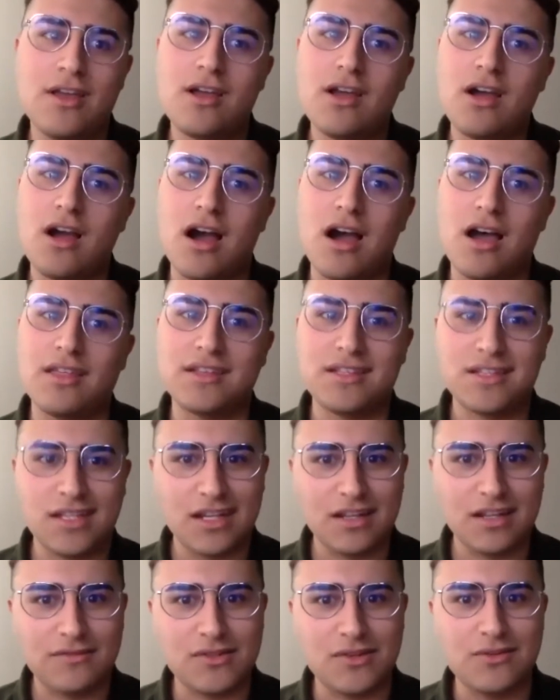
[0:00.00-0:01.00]
the
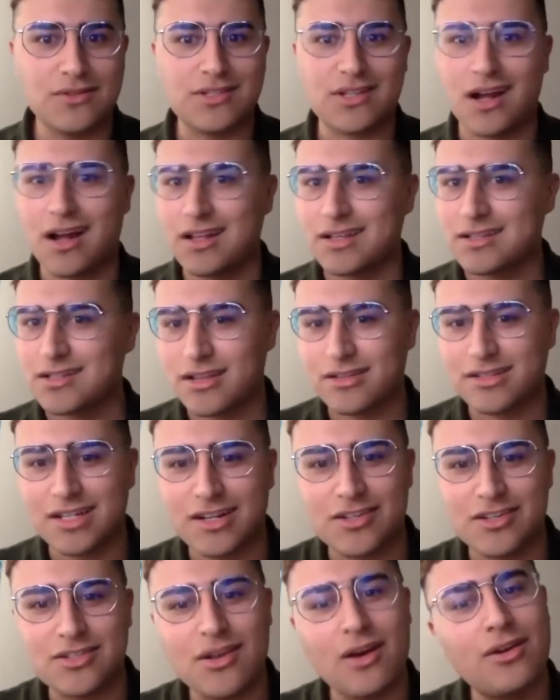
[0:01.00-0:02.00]
city of Tucson, Southern
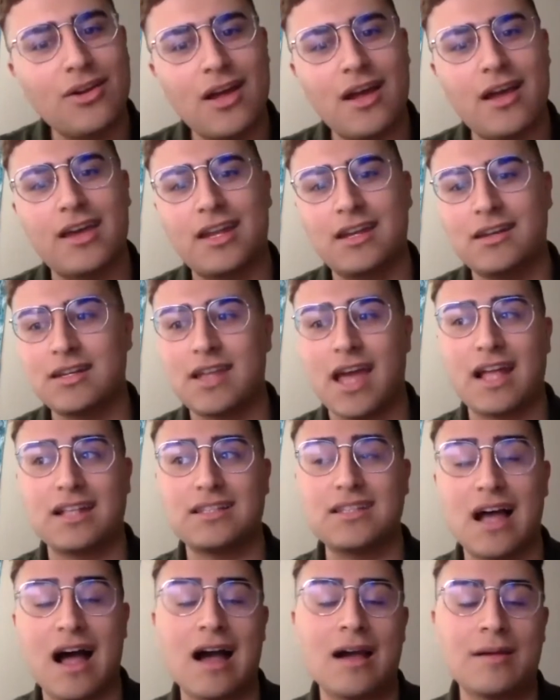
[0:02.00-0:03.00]
Arizona, and at
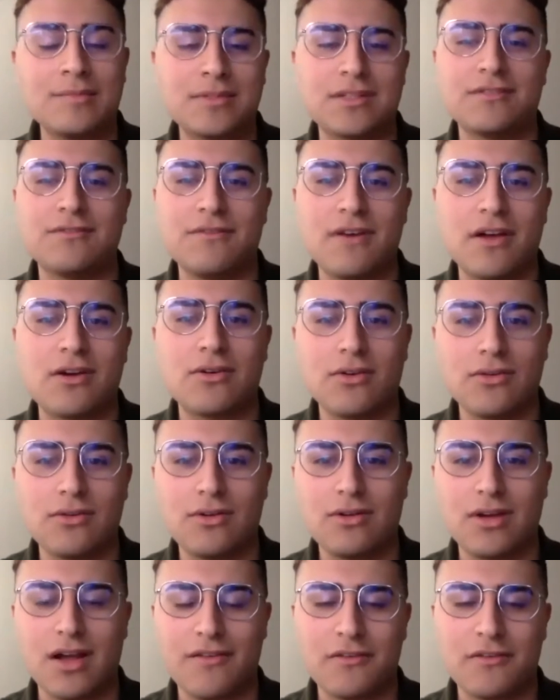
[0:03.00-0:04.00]
times the federal
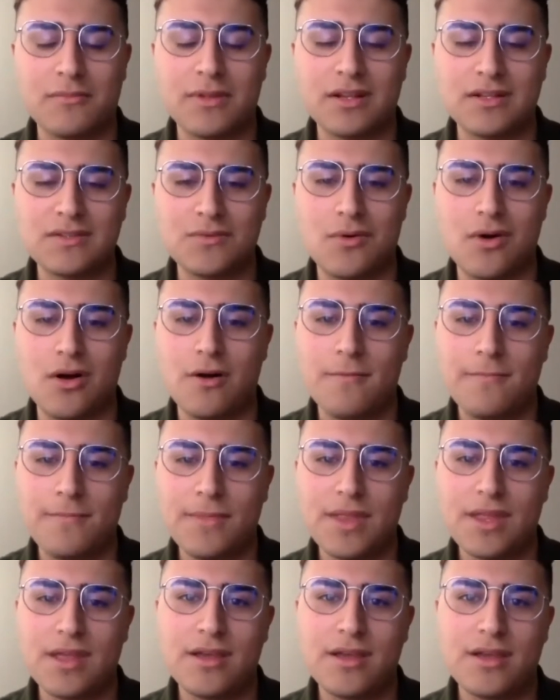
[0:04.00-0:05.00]
government as well.
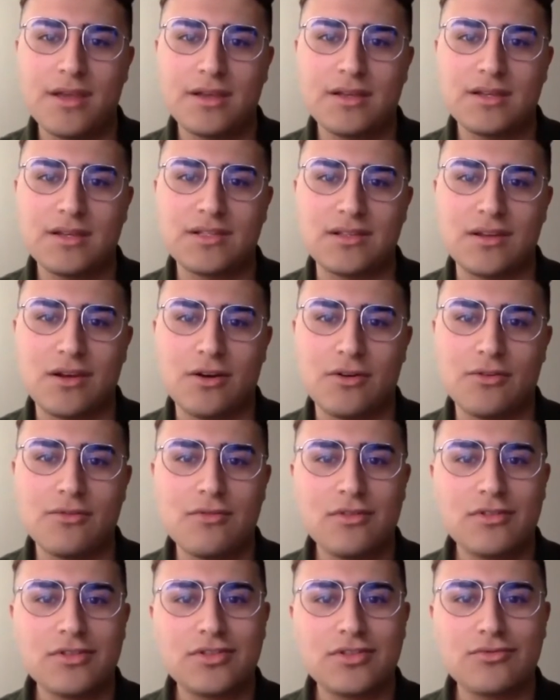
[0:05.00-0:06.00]
So
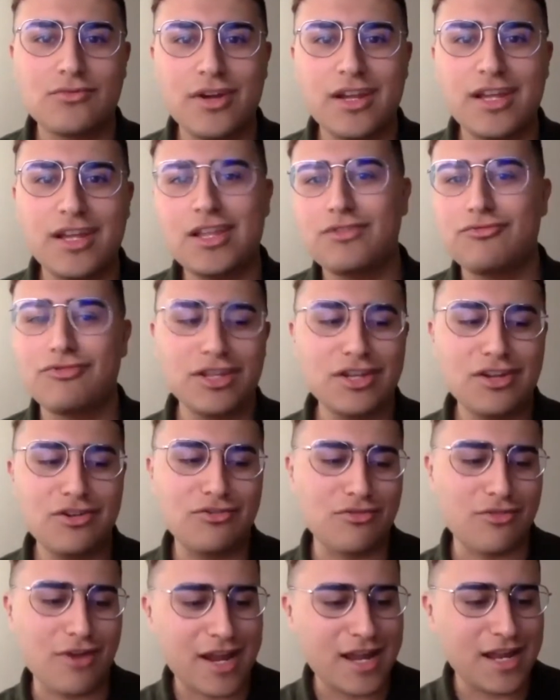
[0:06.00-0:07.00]
it's a really, really
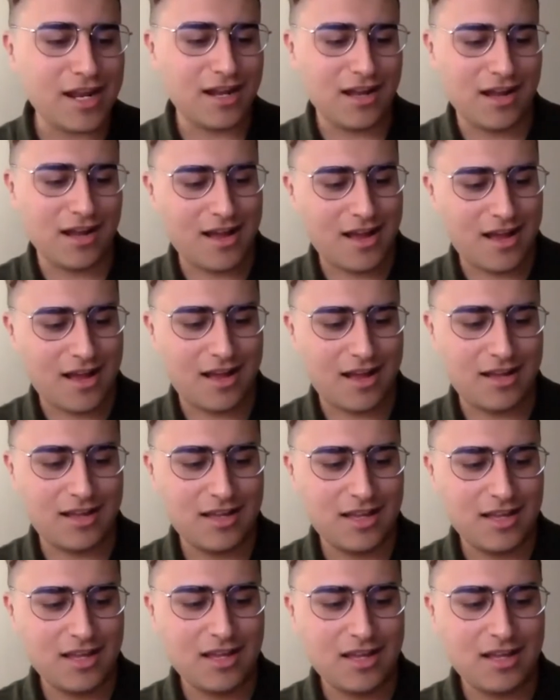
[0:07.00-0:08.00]
great
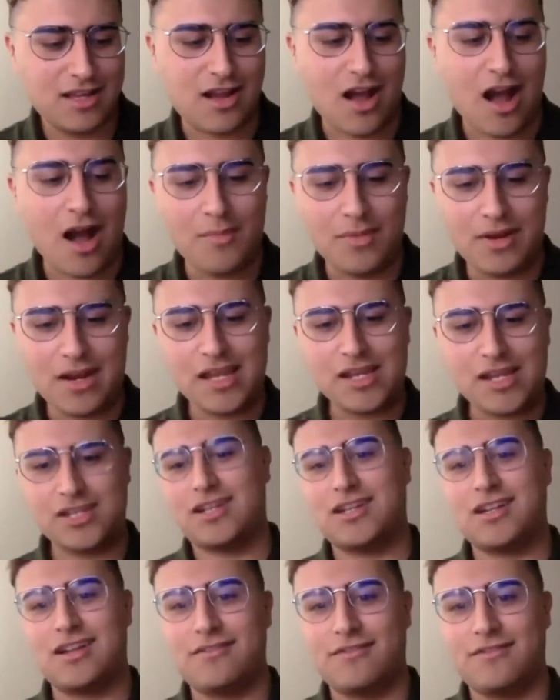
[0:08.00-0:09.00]

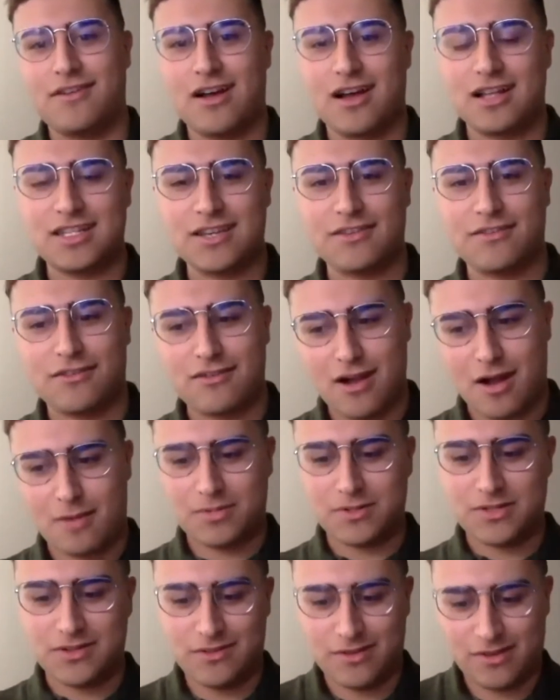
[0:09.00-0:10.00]
combination of different
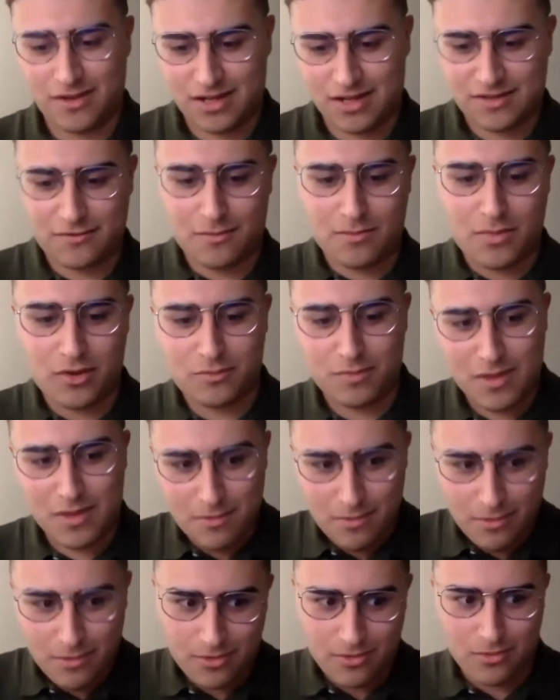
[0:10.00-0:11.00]
opportunities for both
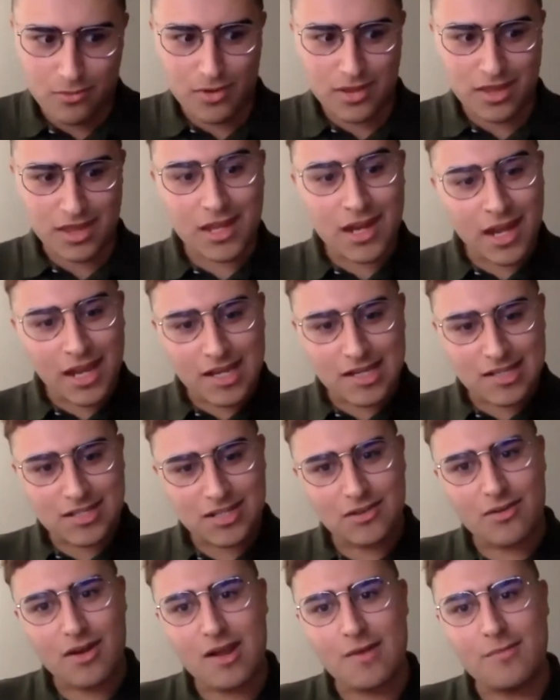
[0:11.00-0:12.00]
people within
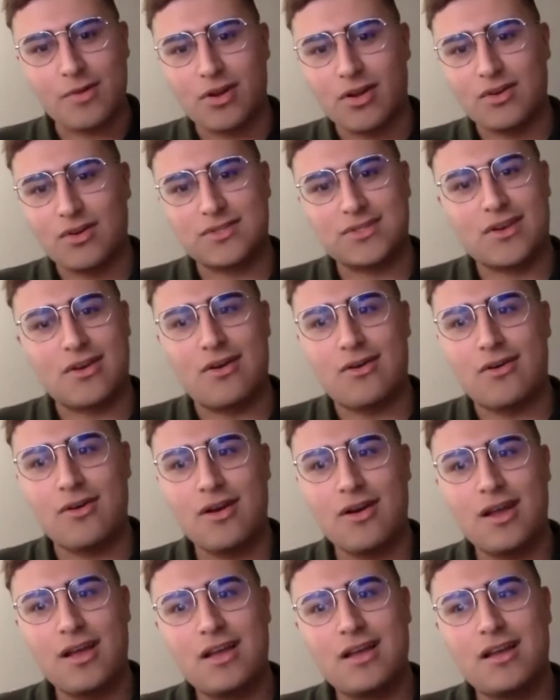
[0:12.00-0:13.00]
ASUA, but also
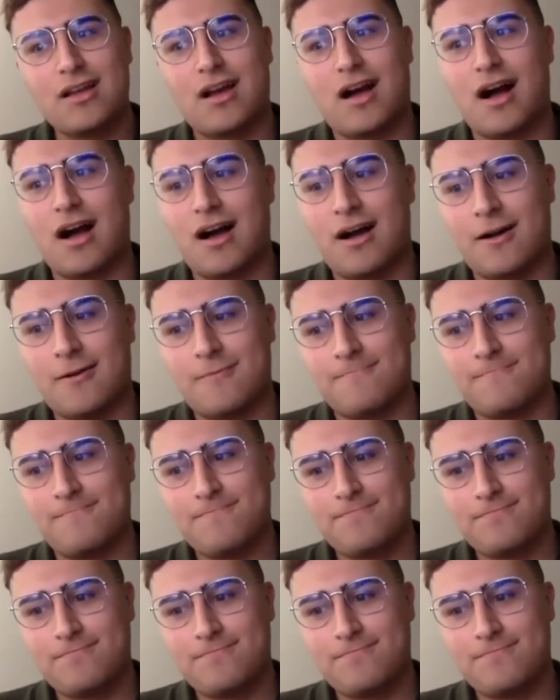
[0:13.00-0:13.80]
um,